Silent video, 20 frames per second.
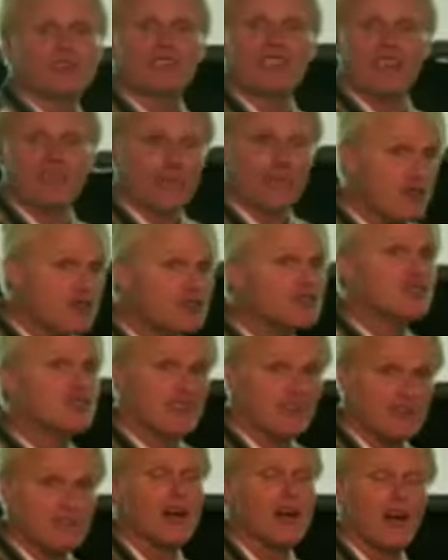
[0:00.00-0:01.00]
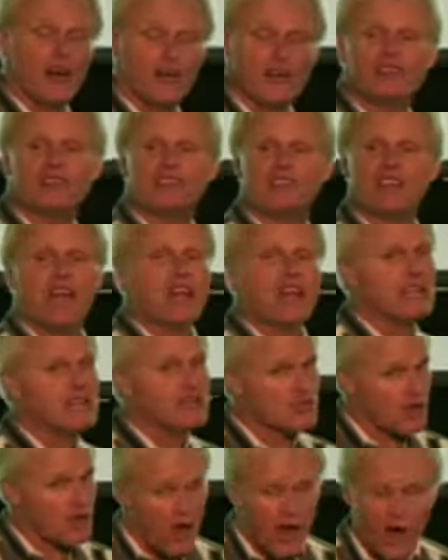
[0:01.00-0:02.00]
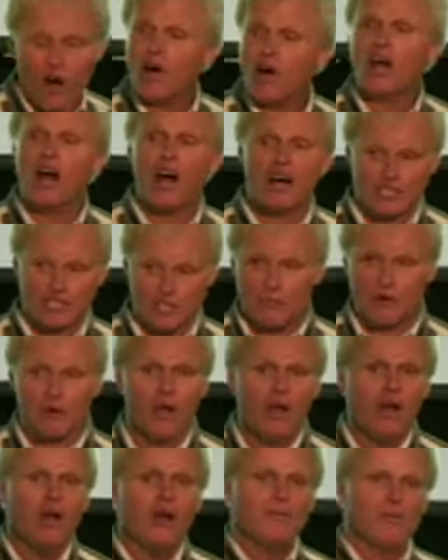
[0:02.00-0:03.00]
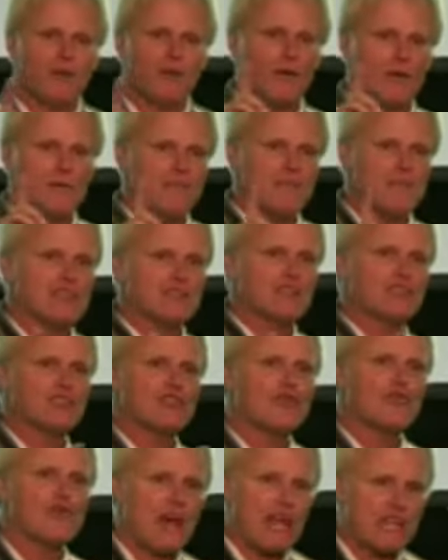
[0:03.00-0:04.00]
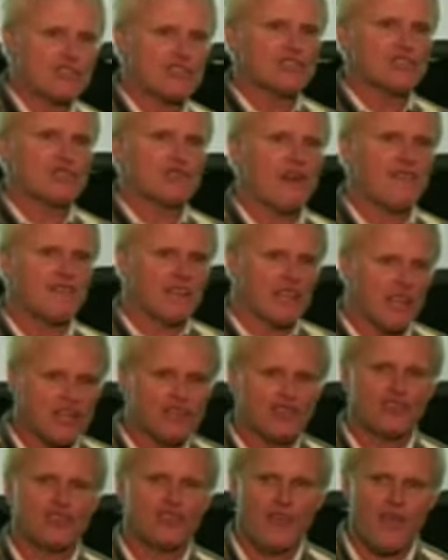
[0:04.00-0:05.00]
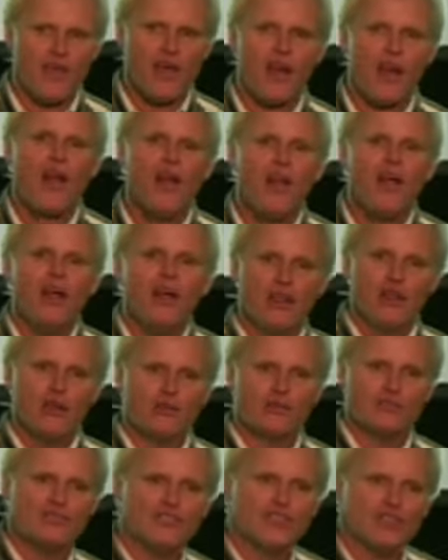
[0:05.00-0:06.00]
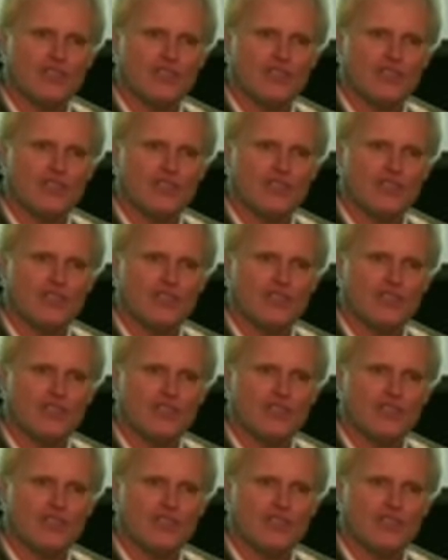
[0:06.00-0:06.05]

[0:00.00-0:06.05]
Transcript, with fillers: to get their skins. I understand it's all gospel, but we miss the righteous revelation there. Here's the